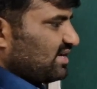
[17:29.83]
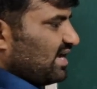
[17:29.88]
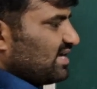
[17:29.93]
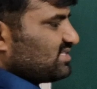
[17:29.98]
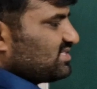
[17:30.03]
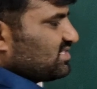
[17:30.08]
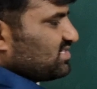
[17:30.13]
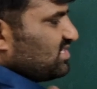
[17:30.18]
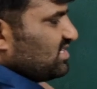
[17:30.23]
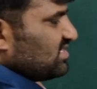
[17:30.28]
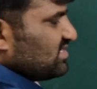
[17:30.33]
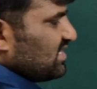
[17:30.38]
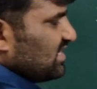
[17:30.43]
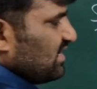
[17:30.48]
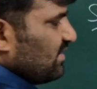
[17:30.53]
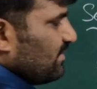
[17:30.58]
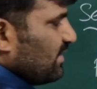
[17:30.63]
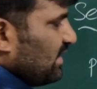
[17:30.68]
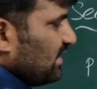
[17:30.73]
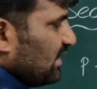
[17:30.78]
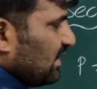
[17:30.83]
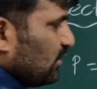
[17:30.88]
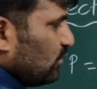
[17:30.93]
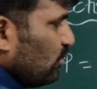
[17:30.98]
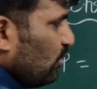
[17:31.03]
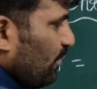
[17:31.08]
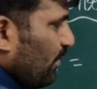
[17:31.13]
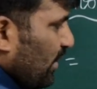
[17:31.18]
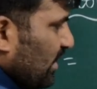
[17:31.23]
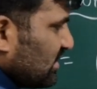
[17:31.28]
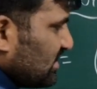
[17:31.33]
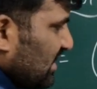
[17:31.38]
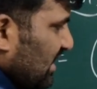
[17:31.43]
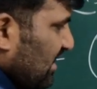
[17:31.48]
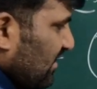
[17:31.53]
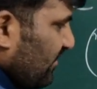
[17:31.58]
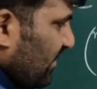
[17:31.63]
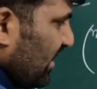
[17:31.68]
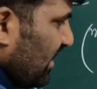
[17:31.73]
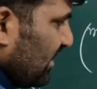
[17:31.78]
Trisection is nothing but the 2 points
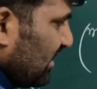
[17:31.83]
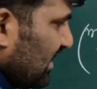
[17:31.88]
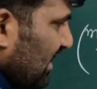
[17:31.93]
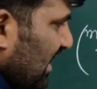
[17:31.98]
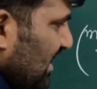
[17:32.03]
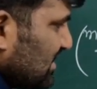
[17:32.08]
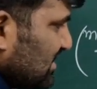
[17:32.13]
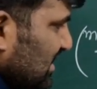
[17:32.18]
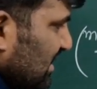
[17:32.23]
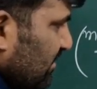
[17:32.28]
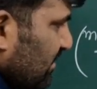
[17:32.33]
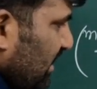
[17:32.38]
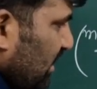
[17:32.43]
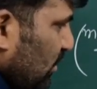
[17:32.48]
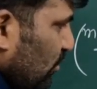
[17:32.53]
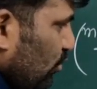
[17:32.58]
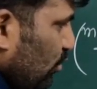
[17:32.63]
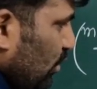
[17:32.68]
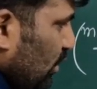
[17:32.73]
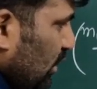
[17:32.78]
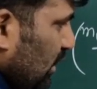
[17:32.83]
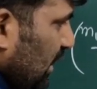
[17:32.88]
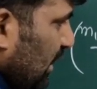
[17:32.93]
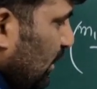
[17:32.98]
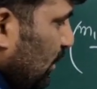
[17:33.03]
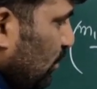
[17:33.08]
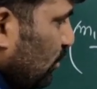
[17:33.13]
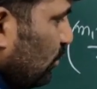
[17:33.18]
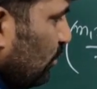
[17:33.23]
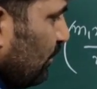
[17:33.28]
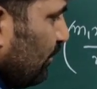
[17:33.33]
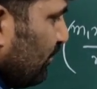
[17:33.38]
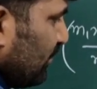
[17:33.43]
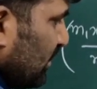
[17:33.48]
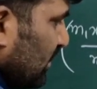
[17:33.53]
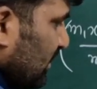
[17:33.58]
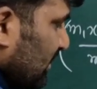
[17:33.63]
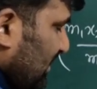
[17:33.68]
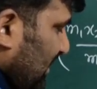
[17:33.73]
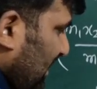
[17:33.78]
are dividing the line segment into
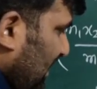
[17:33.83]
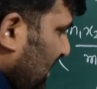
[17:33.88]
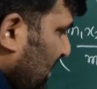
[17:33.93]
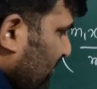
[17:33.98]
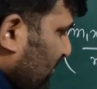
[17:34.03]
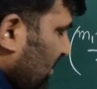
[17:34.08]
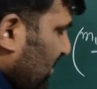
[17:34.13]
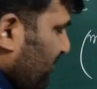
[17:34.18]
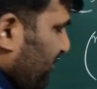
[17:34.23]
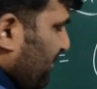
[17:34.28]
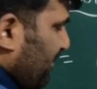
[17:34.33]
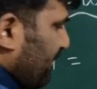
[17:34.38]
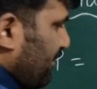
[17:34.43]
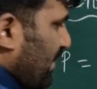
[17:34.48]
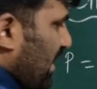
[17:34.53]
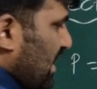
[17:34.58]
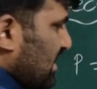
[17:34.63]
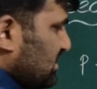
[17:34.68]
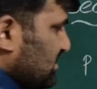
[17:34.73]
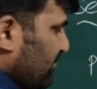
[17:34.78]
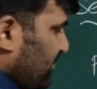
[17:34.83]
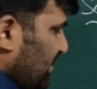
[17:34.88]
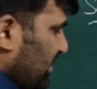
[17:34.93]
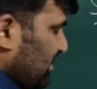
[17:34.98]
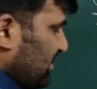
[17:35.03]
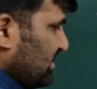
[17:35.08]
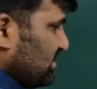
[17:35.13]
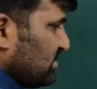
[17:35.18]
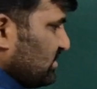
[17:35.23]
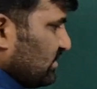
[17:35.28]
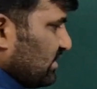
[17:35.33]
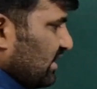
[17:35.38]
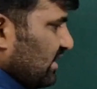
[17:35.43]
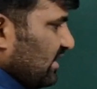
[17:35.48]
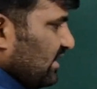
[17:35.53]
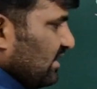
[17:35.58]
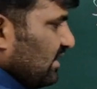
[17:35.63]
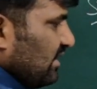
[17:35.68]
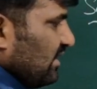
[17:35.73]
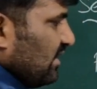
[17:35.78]
3 equal parts. For this you
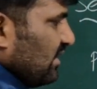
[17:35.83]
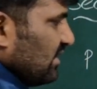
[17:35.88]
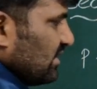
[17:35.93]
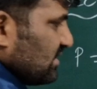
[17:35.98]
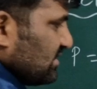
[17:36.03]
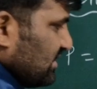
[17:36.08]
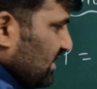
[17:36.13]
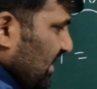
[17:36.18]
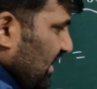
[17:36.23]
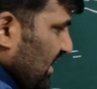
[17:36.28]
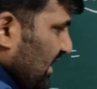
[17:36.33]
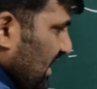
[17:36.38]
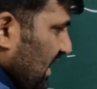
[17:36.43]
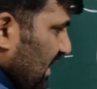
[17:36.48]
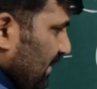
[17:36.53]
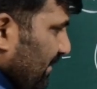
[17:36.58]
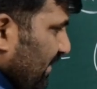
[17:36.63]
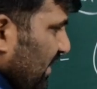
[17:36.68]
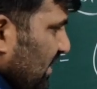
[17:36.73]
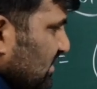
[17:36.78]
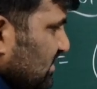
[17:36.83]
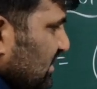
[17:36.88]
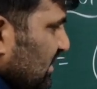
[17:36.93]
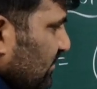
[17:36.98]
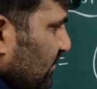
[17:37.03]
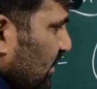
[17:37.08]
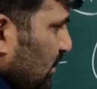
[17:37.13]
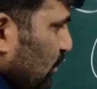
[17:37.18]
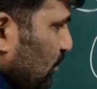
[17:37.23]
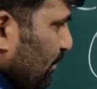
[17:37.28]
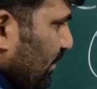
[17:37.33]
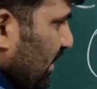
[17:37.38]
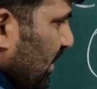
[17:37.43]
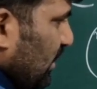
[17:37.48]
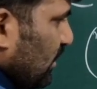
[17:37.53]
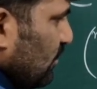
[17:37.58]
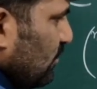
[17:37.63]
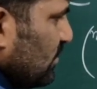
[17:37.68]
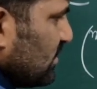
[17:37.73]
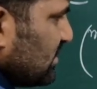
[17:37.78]
can say AP is equal to
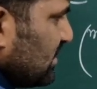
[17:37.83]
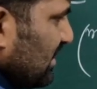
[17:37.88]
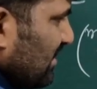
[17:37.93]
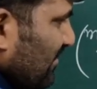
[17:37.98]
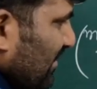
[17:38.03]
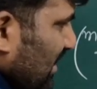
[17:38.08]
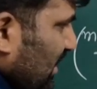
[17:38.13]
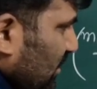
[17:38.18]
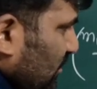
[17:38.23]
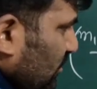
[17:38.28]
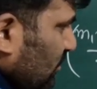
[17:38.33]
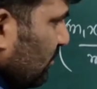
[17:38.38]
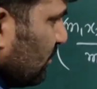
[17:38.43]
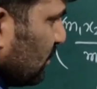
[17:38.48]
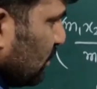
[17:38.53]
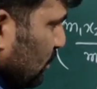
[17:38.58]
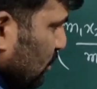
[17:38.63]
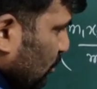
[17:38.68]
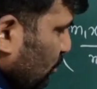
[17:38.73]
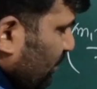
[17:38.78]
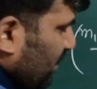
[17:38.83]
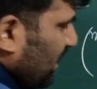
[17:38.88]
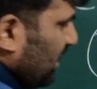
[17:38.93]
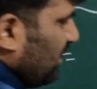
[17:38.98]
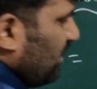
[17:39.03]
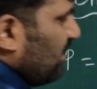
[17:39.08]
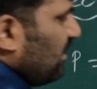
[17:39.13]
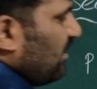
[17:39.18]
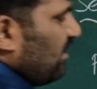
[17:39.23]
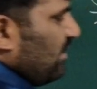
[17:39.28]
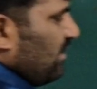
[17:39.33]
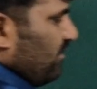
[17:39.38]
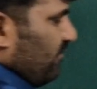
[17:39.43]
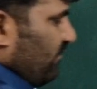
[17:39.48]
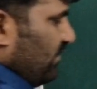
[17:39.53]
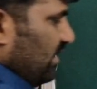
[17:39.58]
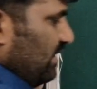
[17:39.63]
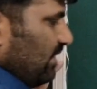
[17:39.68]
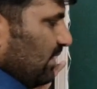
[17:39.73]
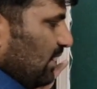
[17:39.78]
PQ is equal to QB.
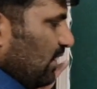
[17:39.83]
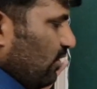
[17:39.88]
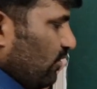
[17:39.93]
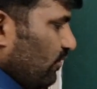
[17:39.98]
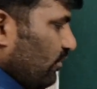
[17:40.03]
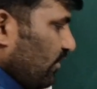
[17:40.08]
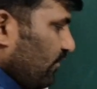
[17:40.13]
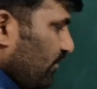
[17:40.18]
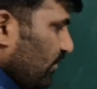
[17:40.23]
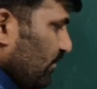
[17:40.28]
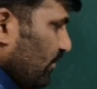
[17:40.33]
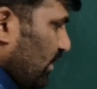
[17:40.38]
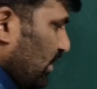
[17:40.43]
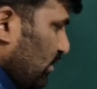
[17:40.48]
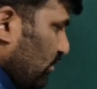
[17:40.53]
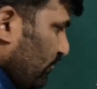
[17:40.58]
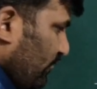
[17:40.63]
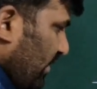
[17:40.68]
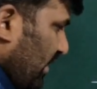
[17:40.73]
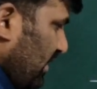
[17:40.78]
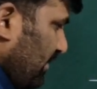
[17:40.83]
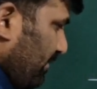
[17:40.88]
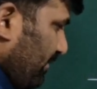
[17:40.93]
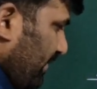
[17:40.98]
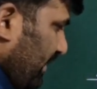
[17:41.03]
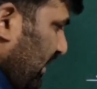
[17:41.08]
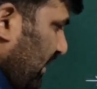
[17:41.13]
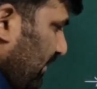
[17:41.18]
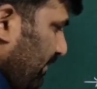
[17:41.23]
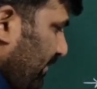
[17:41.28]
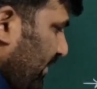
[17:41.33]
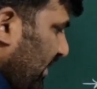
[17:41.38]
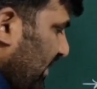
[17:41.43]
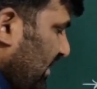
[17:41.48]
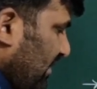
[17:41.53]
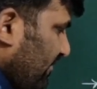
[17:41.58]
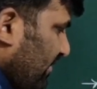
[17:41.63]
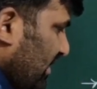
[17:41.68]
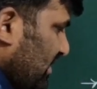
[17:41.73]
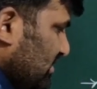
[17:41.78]
For now, if you want to find P
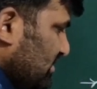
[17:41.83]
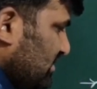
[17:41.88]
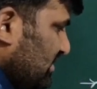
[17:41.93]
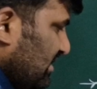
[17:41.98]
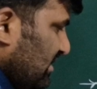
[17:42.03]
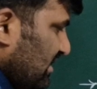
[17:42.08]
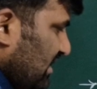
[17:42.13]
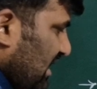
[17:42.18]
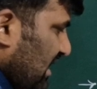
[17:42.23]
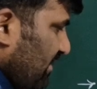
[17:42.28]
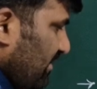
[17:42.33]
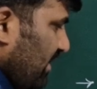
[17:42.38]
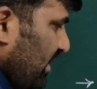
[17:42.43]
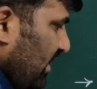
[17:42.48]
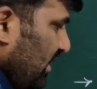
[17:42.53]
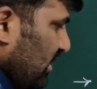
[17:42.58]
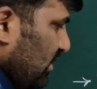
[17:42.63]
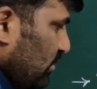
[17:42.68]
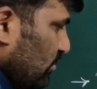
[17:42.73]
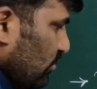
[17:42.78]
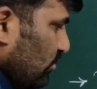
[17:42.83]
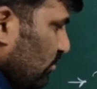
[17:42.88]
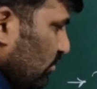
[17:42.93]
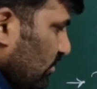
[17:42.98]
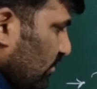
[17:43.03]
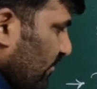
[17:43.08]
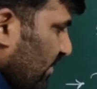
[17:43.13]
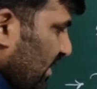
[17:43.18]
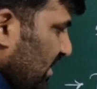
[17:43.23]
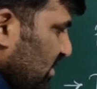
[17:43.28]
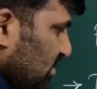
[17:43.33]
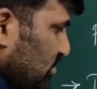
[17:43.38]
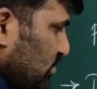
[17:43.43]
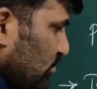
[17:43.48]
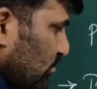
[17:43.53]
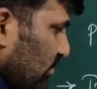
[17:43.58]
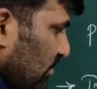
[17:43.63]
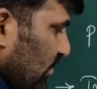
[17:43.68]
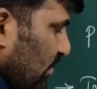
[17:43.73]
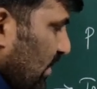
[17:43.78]
divides the AB into 1 is
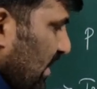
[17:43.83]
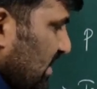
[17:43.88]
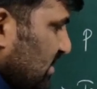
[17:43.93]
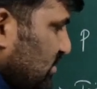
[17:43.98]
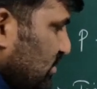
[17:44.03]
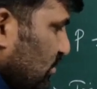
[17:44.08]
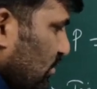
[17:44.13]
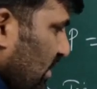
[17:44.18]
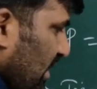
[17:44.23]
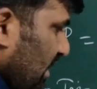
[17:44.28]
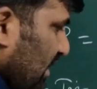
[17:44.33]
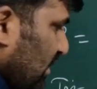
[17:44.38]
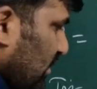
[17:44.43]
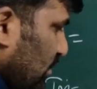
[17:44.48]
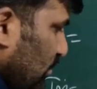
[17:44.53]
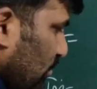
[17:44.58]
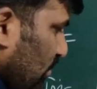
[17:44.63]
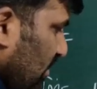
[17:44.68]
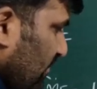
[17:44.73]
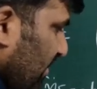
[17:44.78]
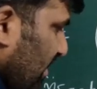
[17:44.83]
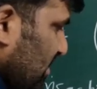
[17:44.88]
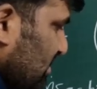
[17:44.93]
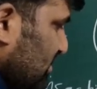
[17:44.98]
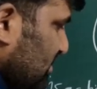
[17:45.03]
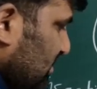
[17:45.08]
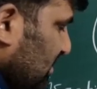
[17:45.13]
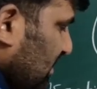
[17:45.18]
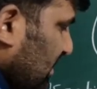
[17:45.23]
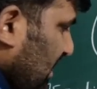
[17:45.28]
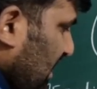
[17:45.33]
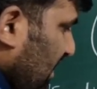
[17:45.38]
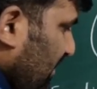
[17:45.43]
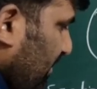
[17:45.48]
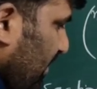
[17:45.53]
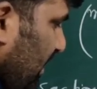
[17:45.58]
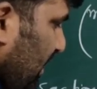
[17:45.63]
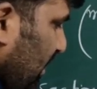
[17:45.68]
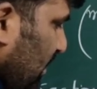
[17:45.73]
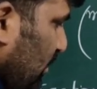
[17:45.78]
to 2 ratio, and Q divides the
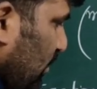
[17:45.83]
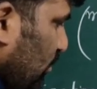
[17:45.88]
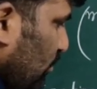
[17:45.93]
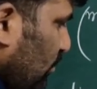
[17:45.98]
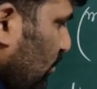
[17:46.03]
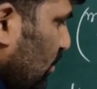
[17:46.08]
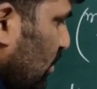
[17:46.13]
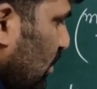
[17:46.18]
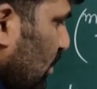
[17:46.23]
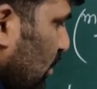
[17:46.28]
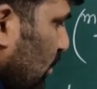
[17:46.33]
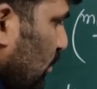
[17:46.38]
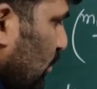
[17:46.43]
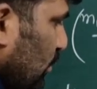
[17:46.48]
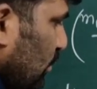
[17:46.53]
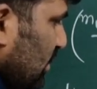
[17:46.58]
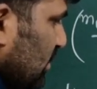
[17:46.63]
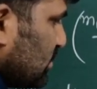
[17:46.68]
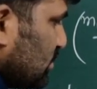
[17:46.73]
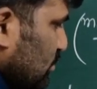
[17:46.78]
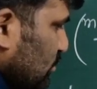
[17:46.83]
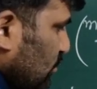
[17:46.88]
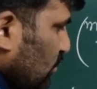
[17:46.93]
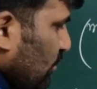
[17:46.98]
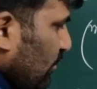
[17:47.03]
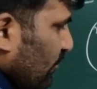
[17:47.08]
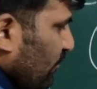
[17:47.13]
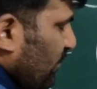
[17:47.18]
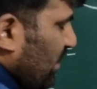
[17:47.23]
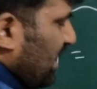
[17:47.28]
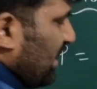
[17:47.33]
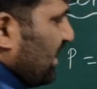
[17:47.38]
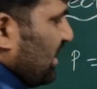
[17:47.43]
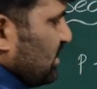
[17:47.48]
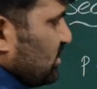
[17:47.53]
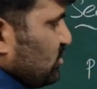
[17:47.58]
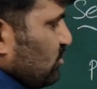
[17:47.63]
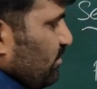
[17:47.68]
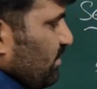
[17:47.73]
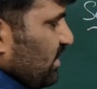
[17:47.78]
AB into 2 is to 1
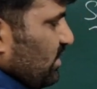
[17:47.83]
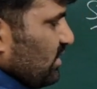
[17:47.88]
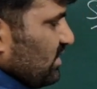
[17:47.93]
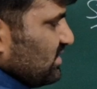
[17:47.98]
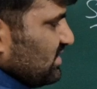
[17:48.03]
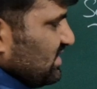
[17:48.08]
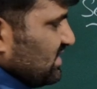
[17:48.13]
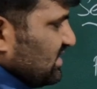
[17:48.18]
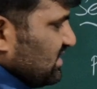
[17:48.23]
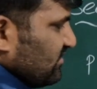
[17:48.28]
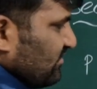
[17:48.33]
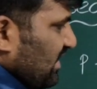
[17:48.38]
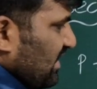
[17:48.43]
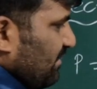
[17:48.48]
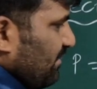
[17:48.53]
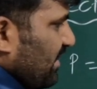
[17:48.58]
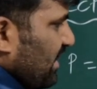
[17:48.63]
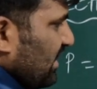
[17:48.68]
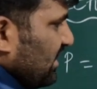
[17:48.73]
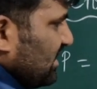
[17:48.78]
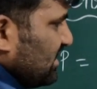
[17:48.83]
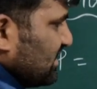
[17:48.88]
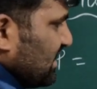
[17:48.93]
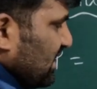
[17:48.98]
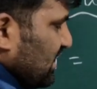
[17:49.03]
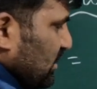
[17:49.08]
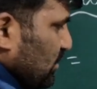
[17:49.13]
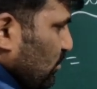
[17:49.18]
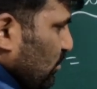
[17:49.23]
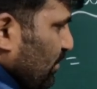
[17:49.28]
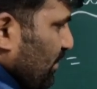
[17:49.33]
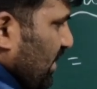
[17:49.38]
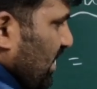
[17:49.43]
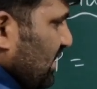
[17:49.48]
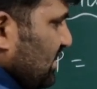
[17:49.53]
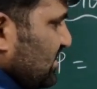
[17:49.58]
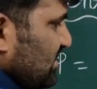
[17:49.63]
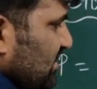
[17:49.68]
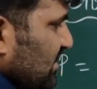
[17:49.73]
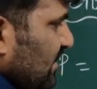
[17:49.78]
ratio, because this is one part, these are the 2
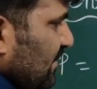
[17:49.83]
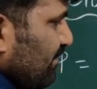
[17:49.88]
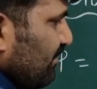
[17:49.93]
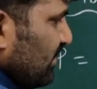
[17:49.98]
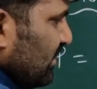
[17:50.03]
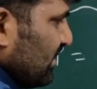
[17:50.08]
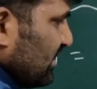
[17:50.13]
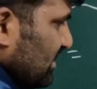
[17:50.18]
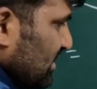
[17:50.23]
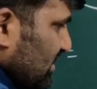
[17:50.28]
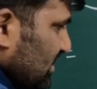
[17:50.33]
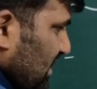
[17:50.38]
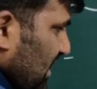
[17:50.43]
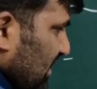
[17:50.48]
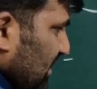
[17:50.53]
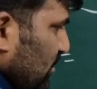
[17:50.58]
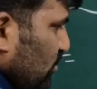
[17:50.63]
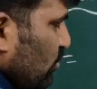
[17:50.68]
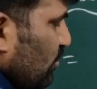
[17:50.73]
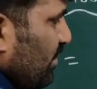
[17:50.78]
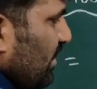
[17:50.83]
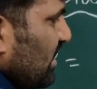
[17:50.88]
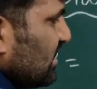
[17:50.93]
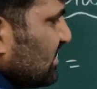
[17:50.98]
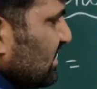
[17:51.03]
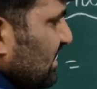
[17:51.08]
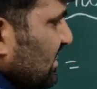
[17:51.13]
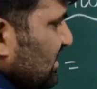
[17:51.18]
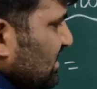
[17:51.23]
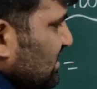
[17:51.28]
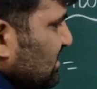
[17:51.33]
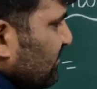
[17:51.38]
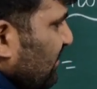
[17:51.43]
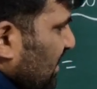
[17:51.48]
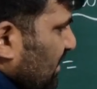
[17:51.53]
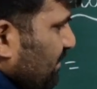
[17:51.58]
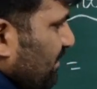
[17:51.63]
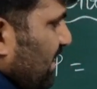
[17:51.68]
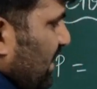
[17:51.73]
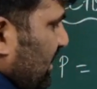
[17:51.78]
parts. These are the 2 parts and this is
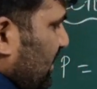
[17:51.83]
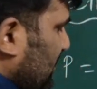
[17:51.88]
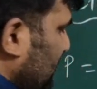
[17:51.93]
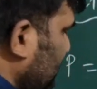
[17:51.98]
one part.